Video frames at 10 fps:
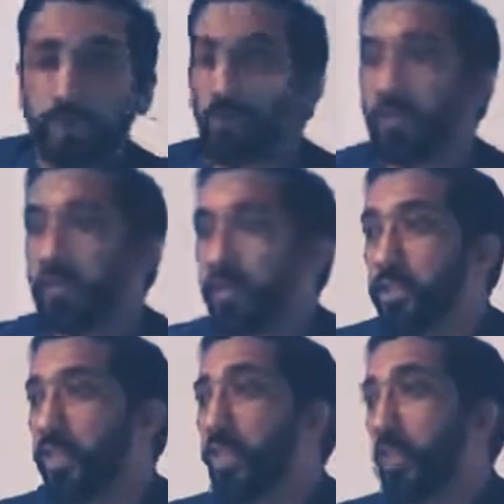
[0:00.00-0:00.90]
the doors of His
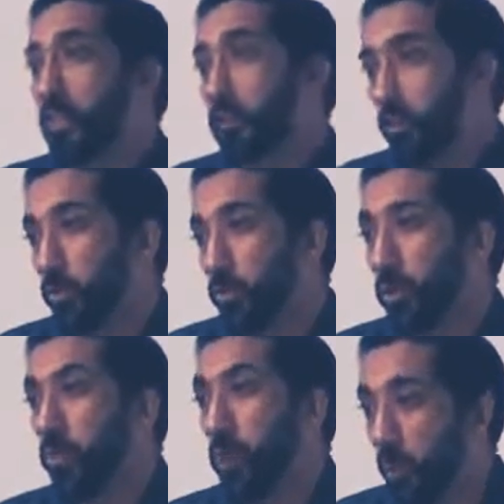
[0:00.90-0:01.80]
rizq and His
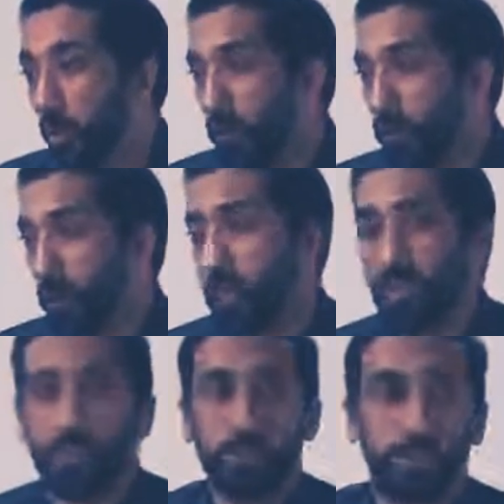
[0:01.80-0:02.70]
solutions to all of us that
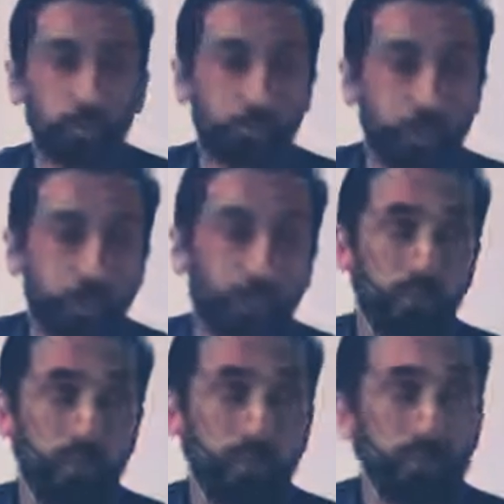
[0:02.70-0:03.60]
seek His
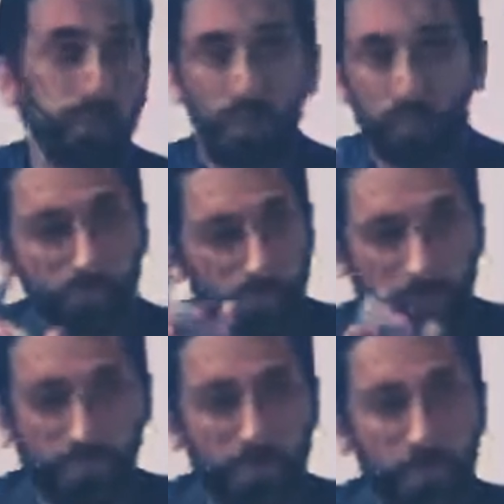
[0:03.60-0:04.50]
genuine forgiveness. One
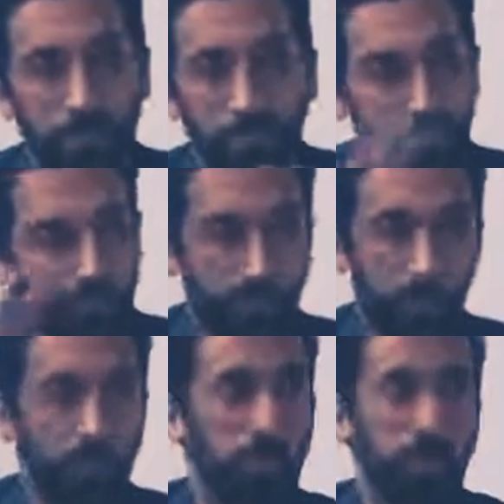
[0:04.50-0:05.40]
last thing I'm reminded of, I
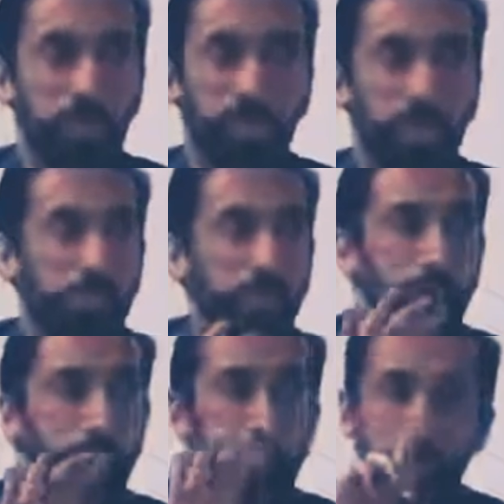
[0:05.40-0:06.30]
know I'm over my time.
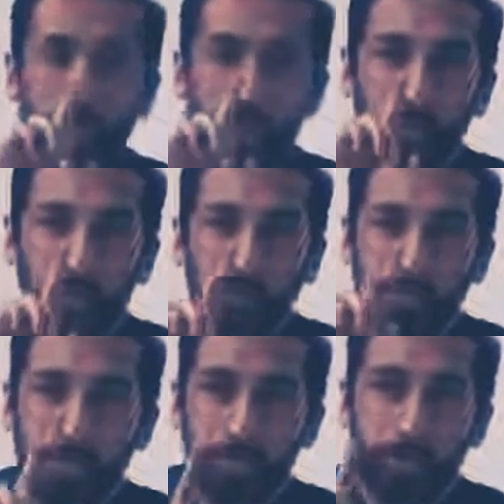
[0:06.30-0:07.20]

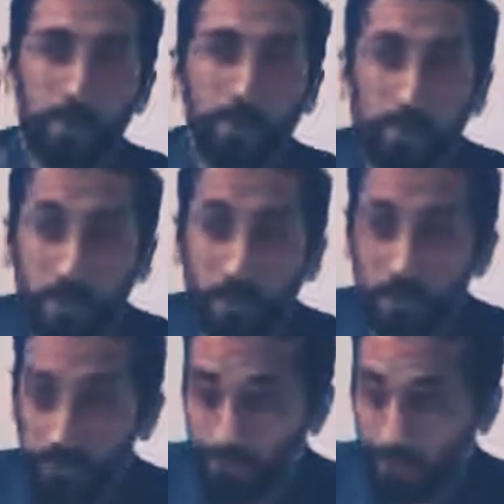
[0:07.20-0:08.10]
Allah says about
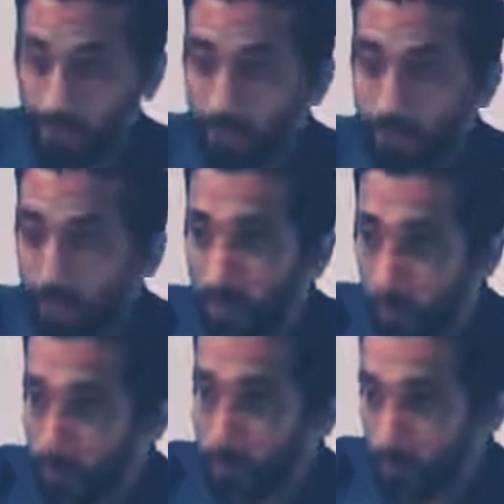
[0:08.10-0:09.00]
nations that
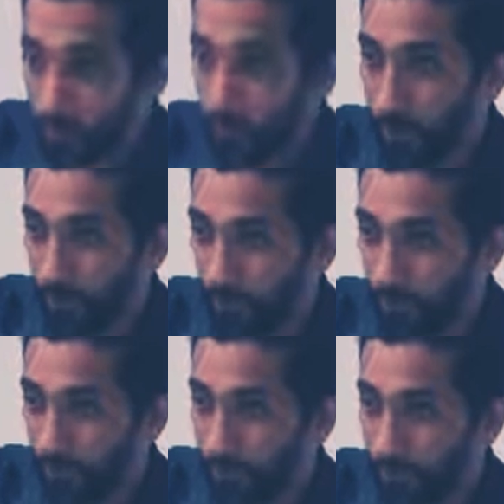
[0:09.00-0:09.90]
He won't destroy.
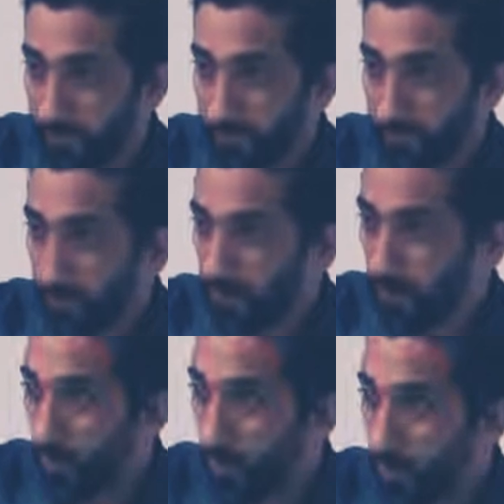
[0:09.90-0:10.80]

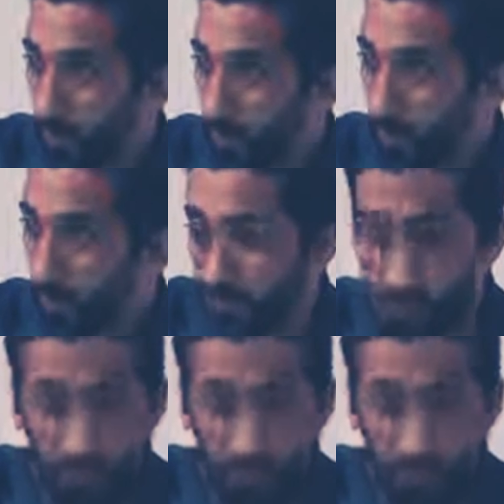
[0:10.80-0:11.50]
You know, there are